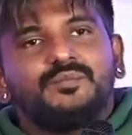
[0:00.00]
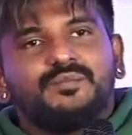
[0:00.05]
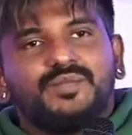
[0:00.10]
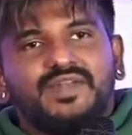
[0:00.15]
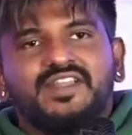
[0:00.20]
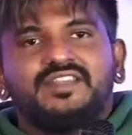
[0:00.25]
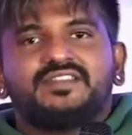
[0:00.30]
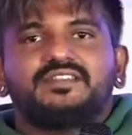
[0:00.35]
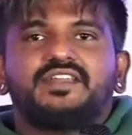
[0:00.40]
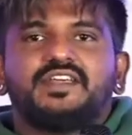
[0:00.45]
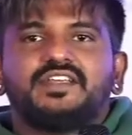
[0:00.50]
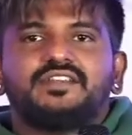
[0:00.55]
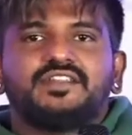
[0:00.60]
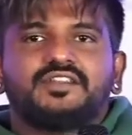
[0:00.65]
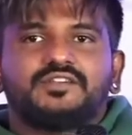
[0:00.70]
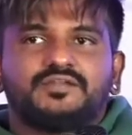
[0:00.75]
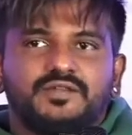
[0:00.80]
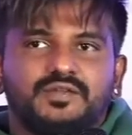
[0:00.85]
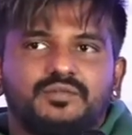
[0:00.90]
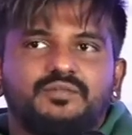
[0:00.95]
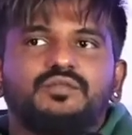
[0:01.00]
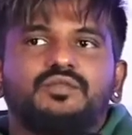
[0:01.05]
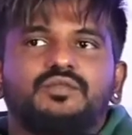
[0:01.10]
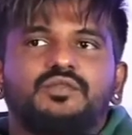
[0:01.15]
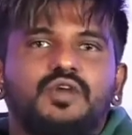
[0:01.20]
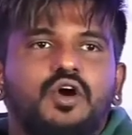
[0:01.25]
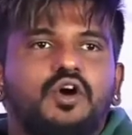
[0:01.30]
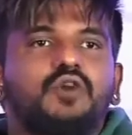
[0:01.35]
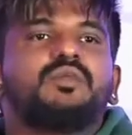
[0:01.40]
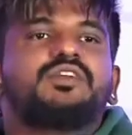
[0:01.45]
Please take this film
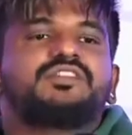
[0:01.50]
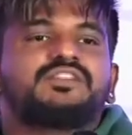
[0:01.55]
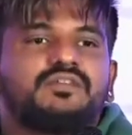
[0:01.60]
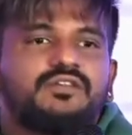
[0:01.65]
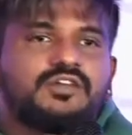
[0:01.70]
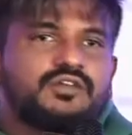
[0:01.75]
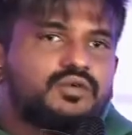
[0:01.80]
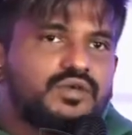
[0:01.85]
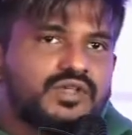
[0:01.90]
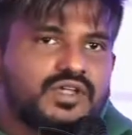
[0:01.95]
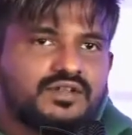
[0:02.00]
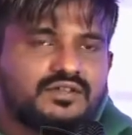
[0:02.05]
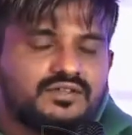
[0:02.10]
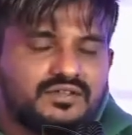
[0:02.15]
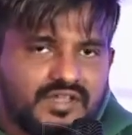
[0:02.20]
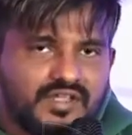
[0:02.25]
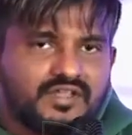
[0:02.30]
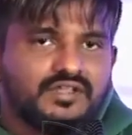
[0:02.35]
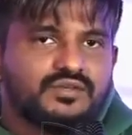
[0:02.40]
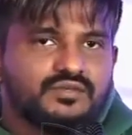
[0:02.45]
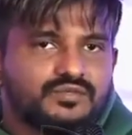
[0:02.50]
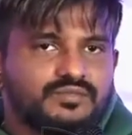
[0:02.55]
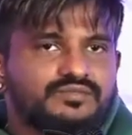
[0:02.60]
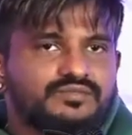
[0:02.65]
how much ever you can. Thank you.